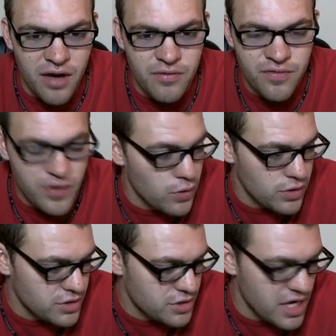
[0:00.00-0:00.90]

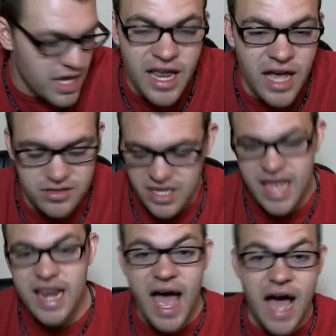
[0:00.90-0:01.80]
viewers to in-house. Like,
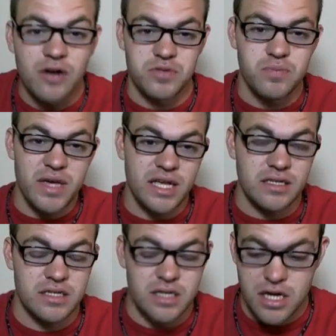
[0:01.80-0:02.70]
in-house means,